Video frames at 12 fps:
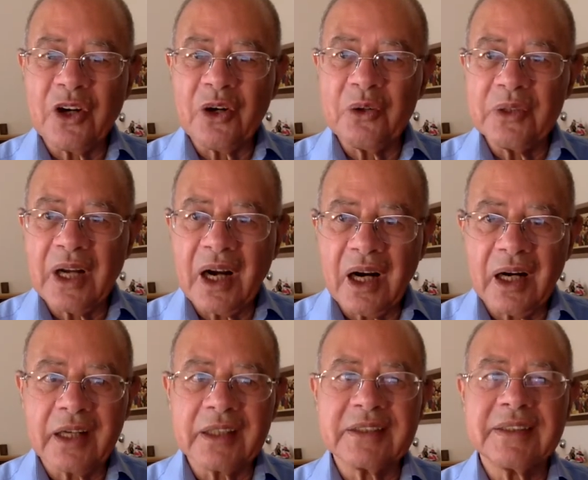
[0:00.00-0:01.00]
own
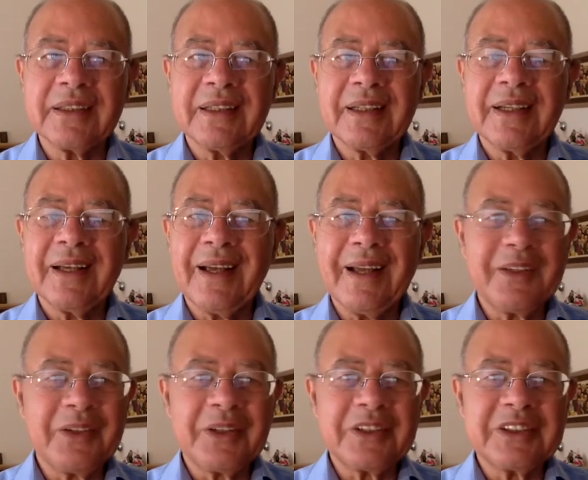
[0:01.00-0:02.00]
heart and
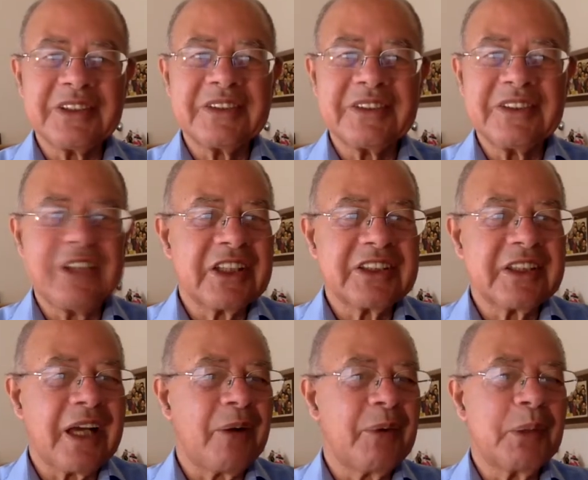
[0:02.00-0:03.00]
not just
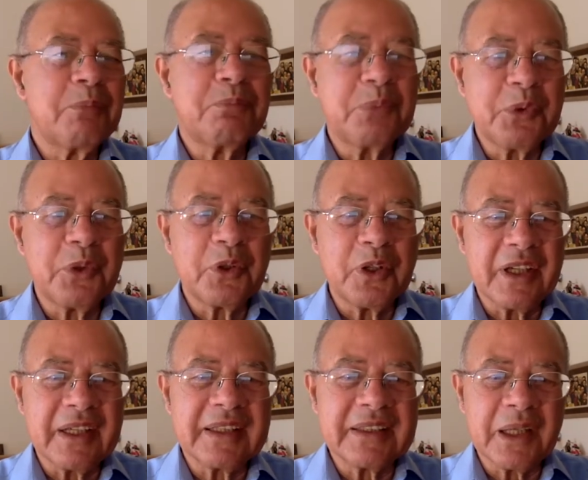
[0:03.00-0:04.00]
our poor
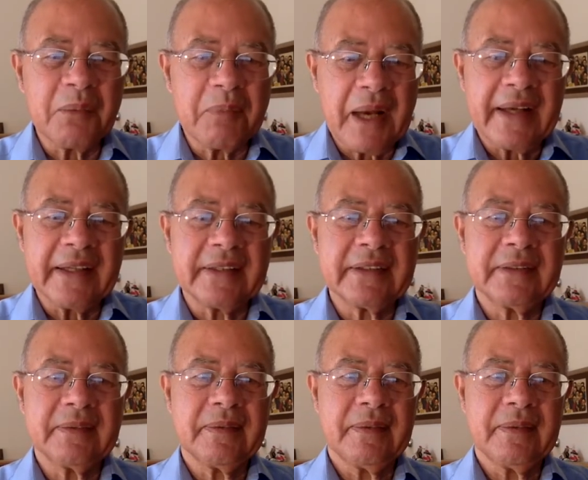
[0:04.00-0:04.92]
little planet.